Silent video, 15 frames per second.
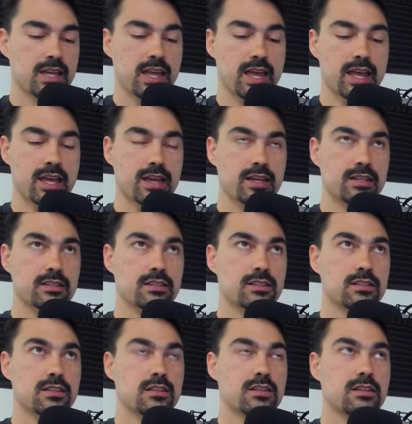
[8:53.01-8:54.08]
and
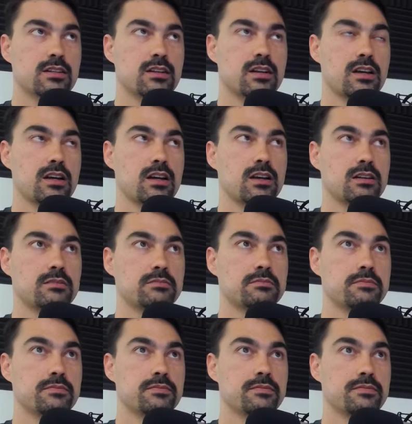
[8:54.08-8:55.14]
um,
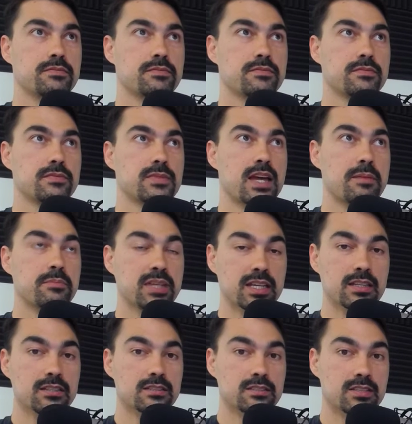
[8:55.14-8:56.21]
that
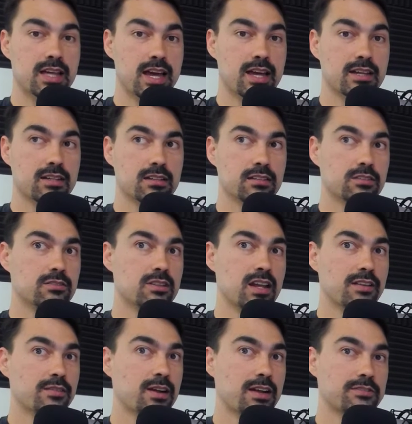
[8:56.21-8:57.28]
means that you
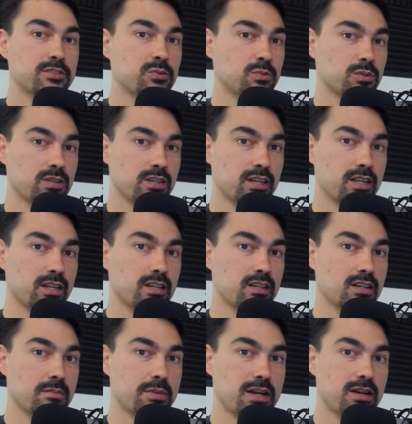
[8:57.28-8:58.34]
never have to worry
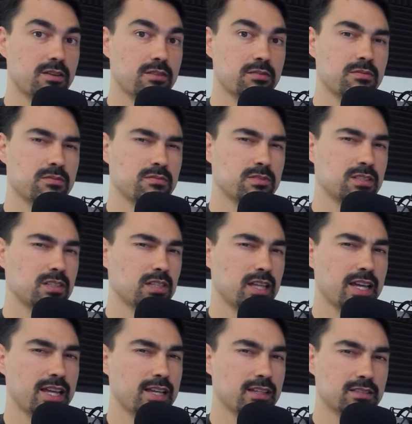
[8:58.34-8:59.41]
about
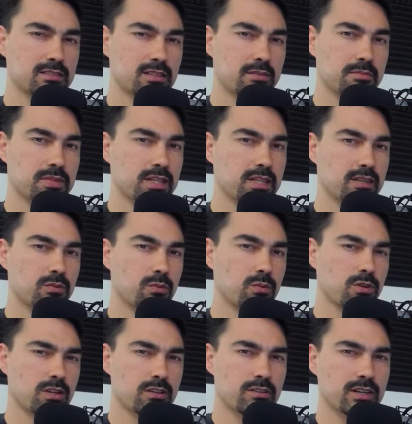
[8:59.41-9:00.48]
delaying something and
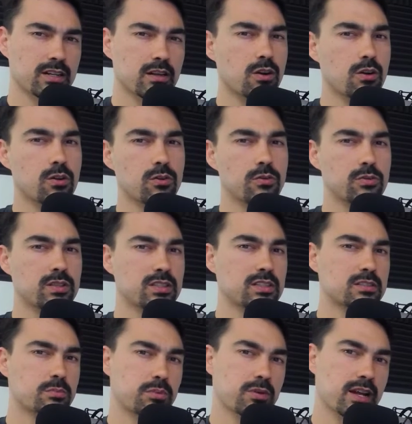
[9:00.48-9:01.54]
wondering, oh, in this
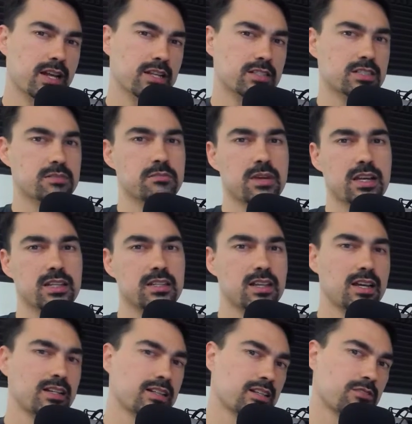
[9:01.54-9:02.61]
branch it might
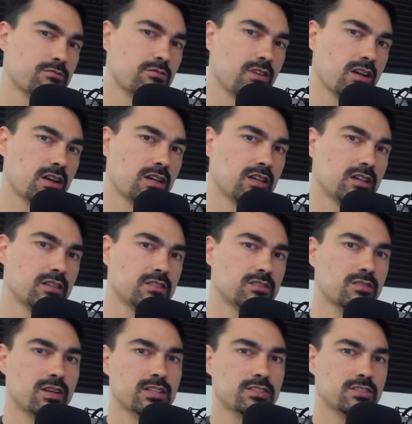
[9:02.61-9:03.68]
not get run, so
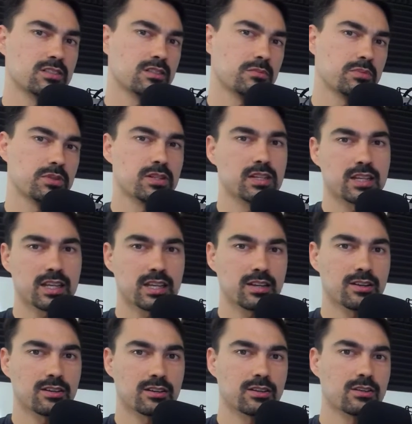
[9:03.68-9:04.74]
I shouldn't put it
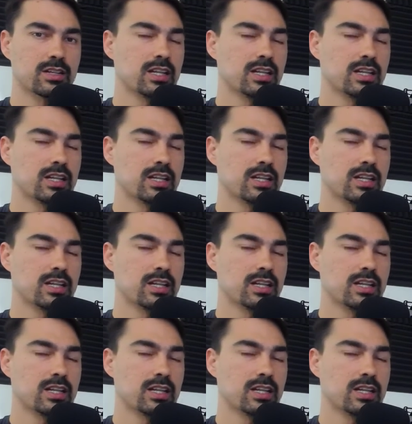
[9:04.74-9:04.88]
here.